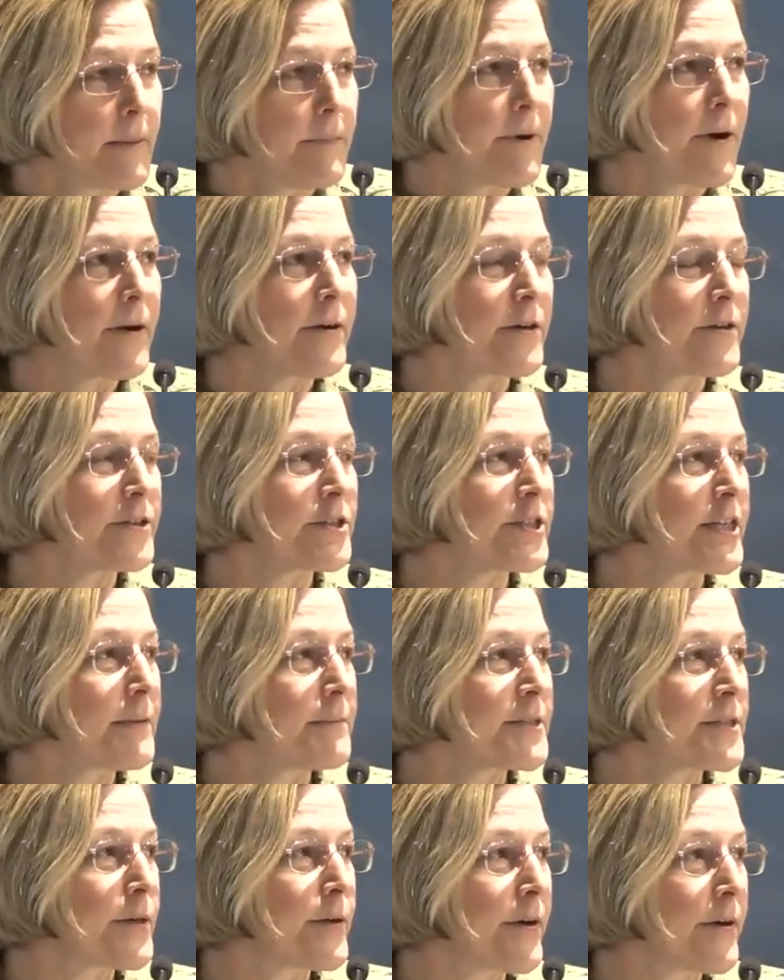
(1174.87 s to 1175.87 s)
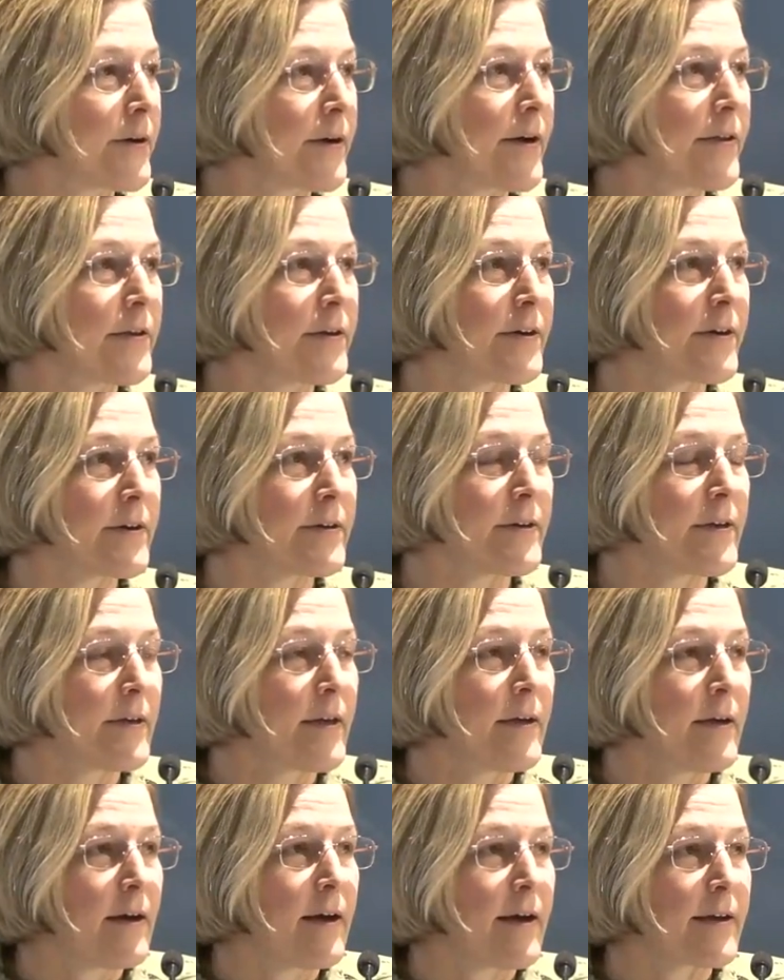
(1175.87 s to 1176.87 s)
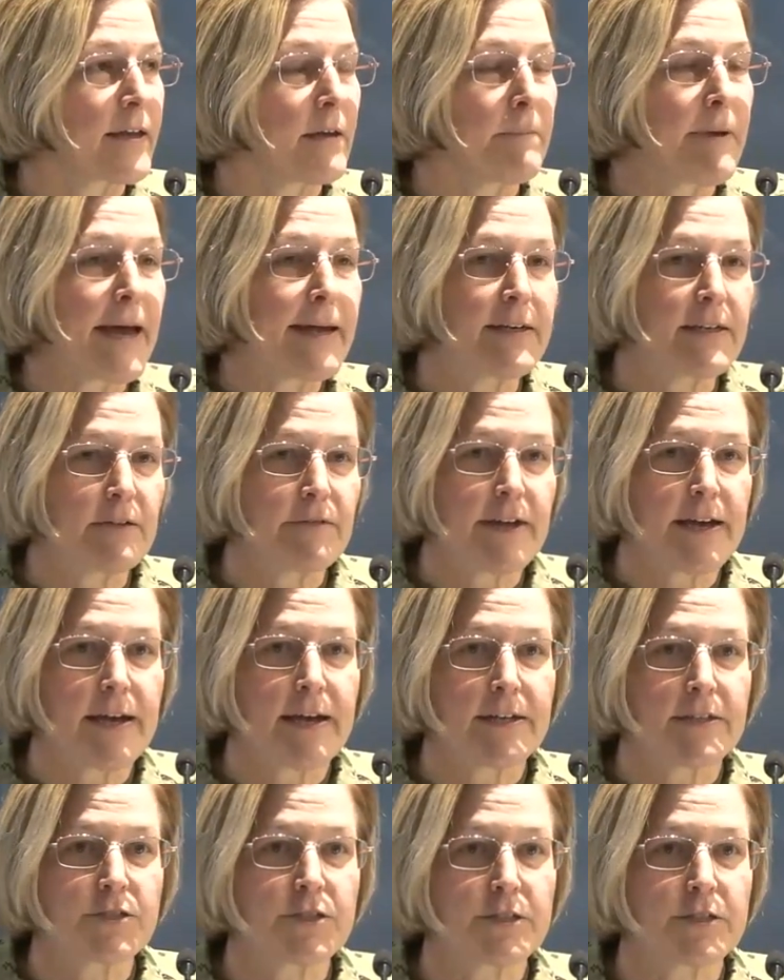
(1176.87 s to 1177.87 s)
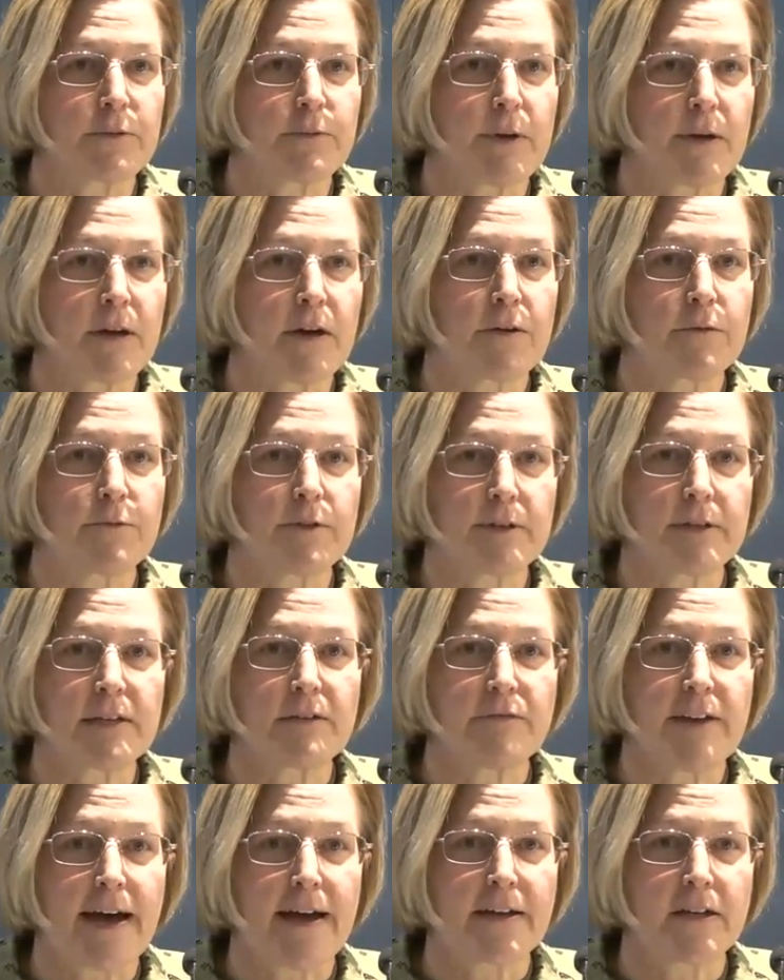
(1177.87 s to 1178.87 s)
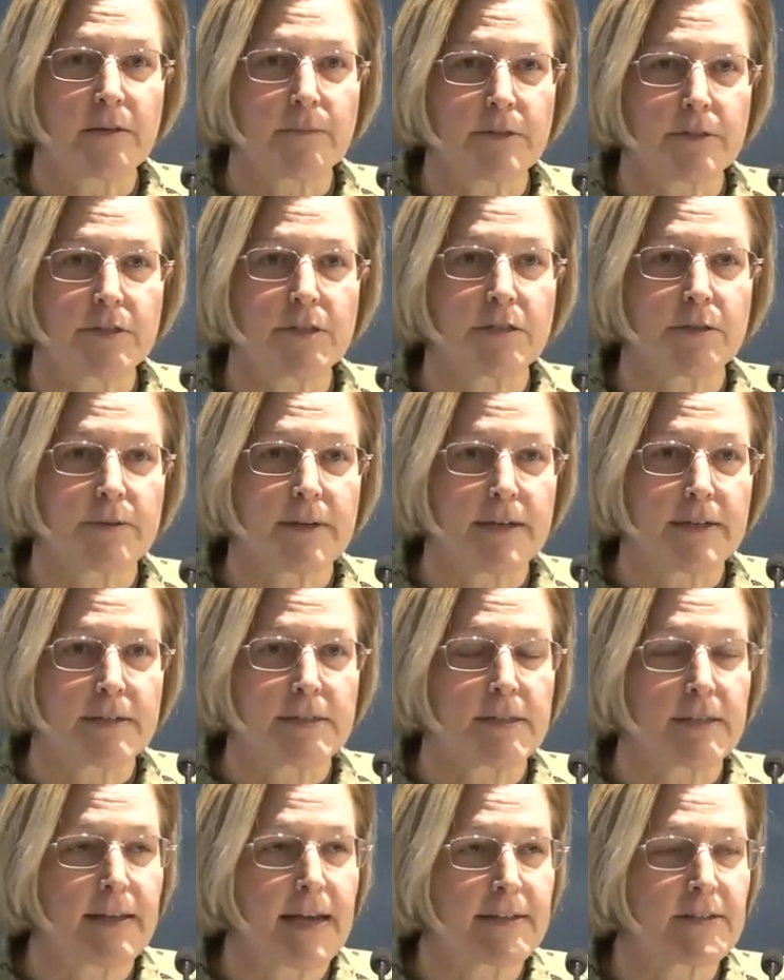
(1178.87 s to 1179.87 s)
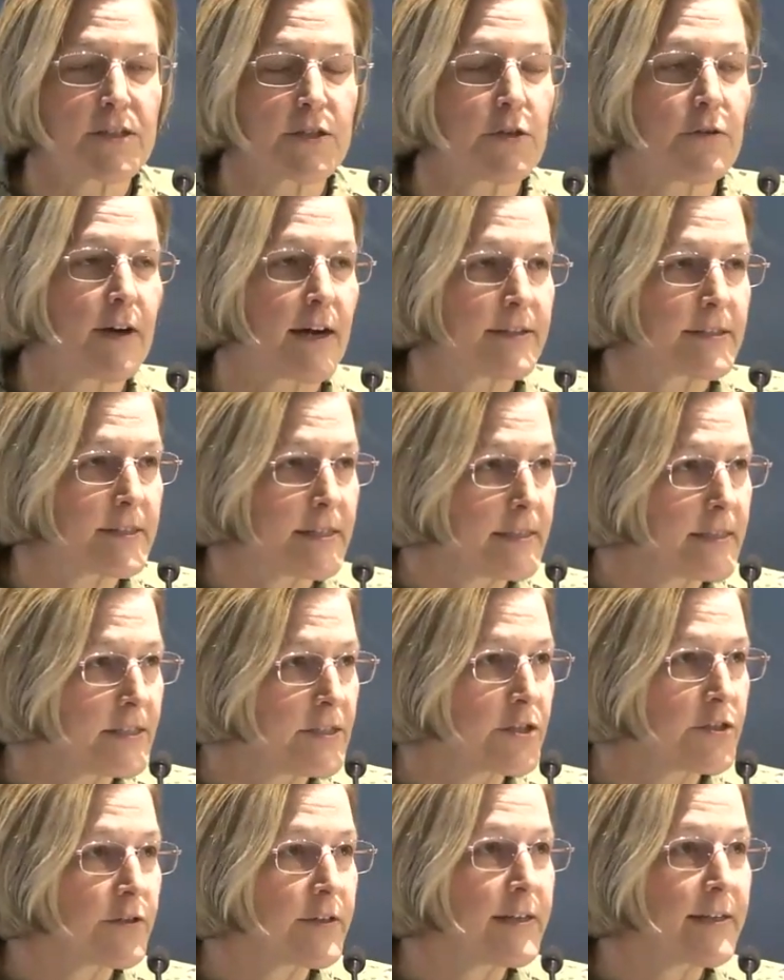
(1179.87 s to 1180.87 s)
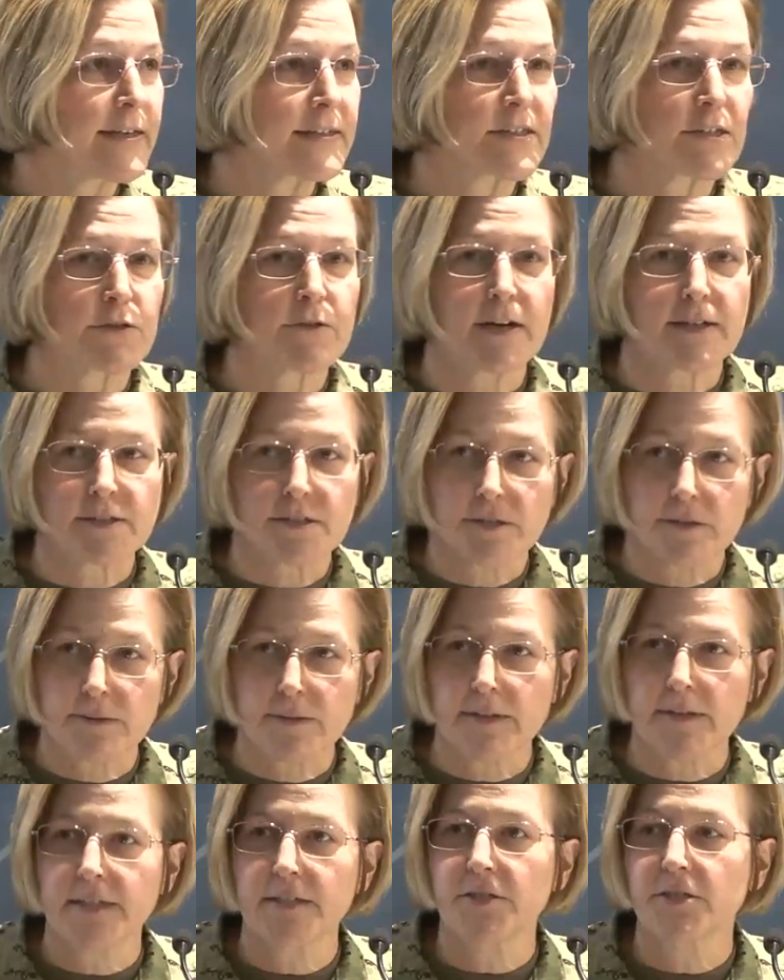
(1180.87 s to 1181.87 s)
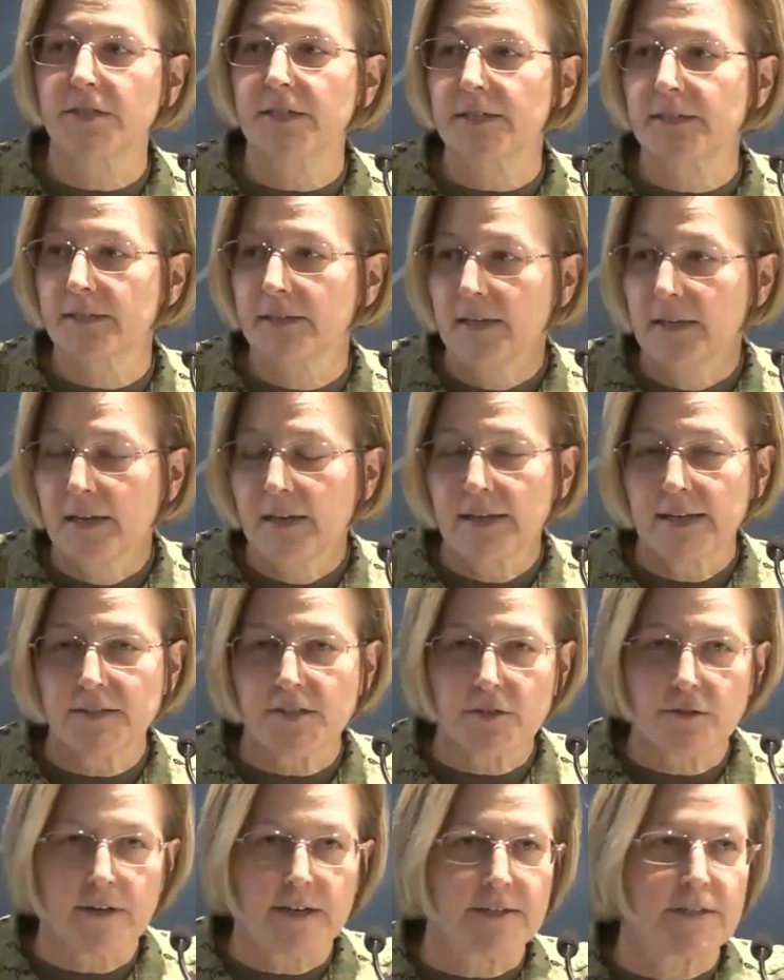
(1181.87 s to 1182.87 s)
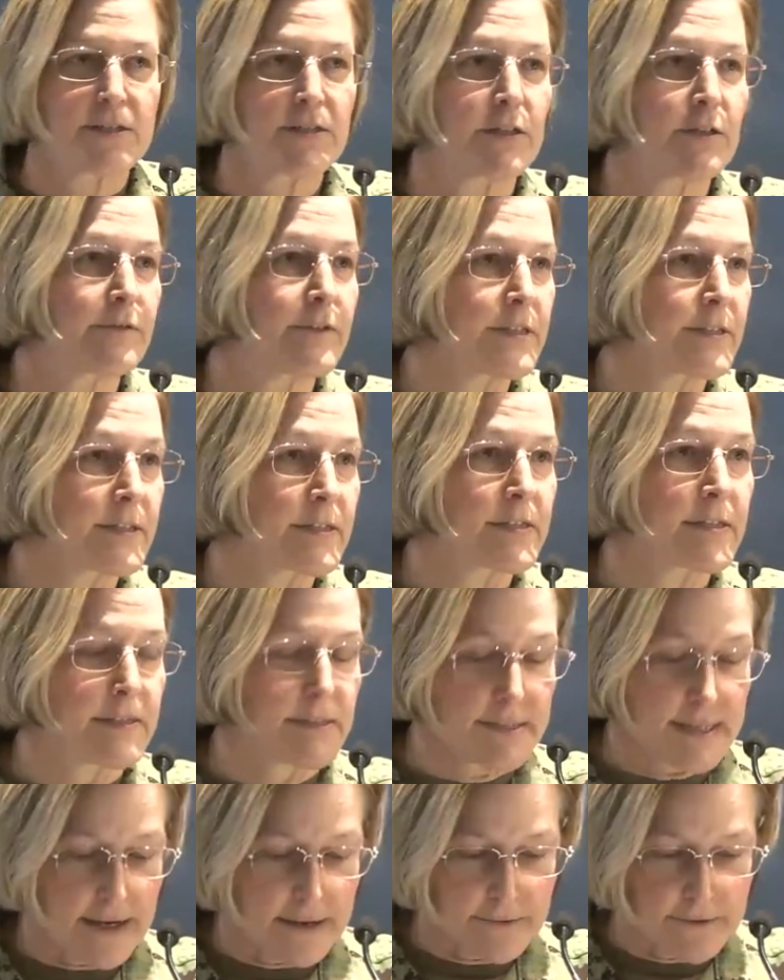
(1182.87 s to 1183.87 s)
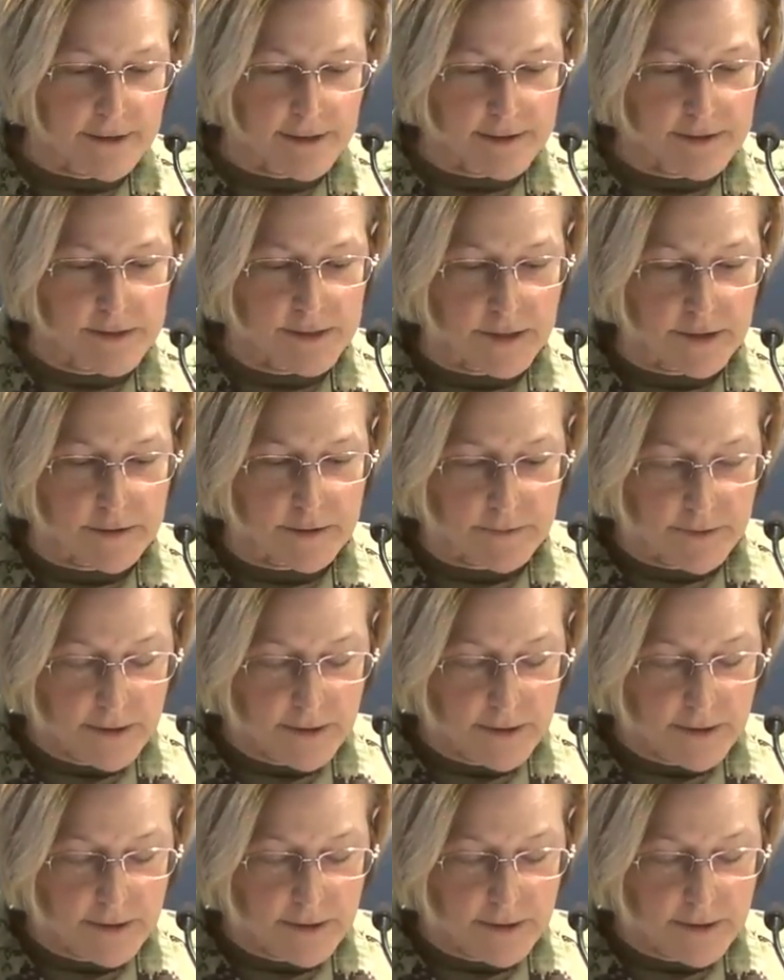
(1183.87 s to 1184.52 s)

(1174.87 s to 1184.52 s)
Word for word: Partnerships are our other uh, competitive edge and are, are really valuable to us. And that's across industry, that's across coalition, that's across services, et cetera. And so,